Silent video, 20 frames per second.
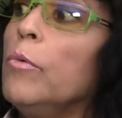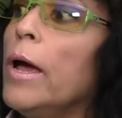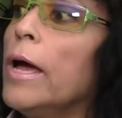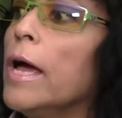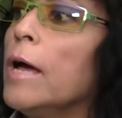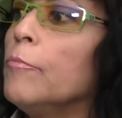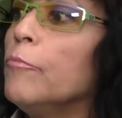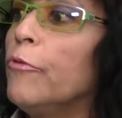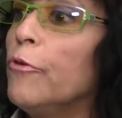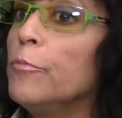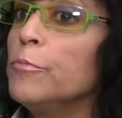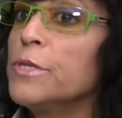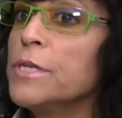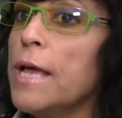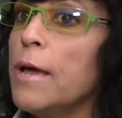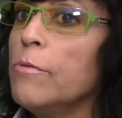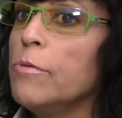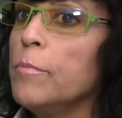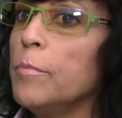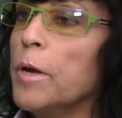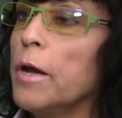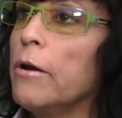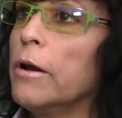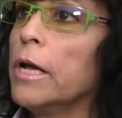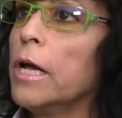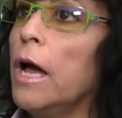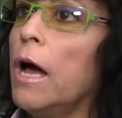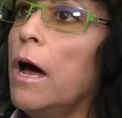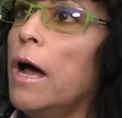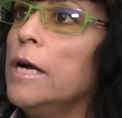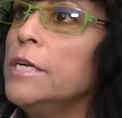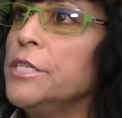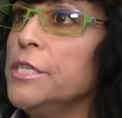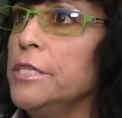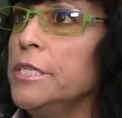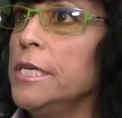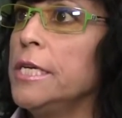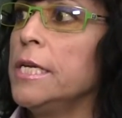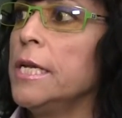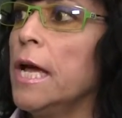Right, I'm from South America,
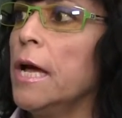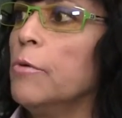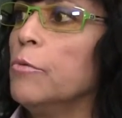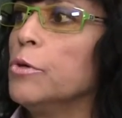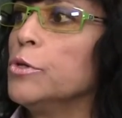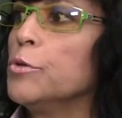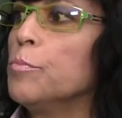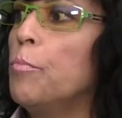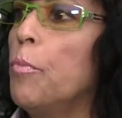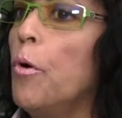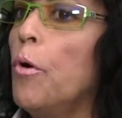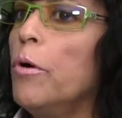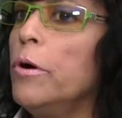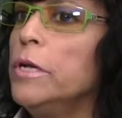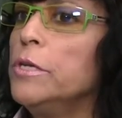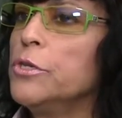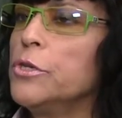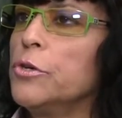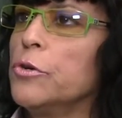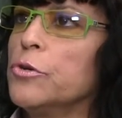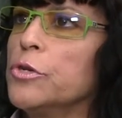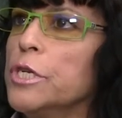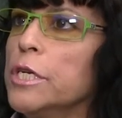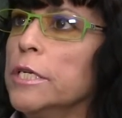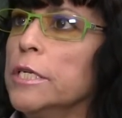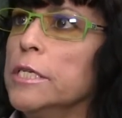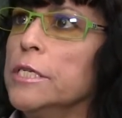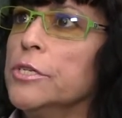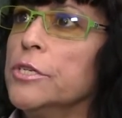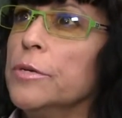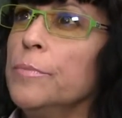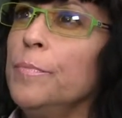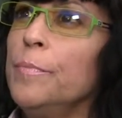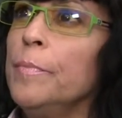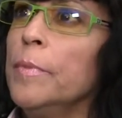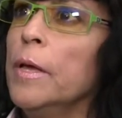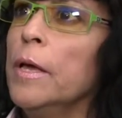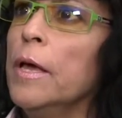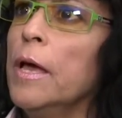Argentina. I was born in socialism.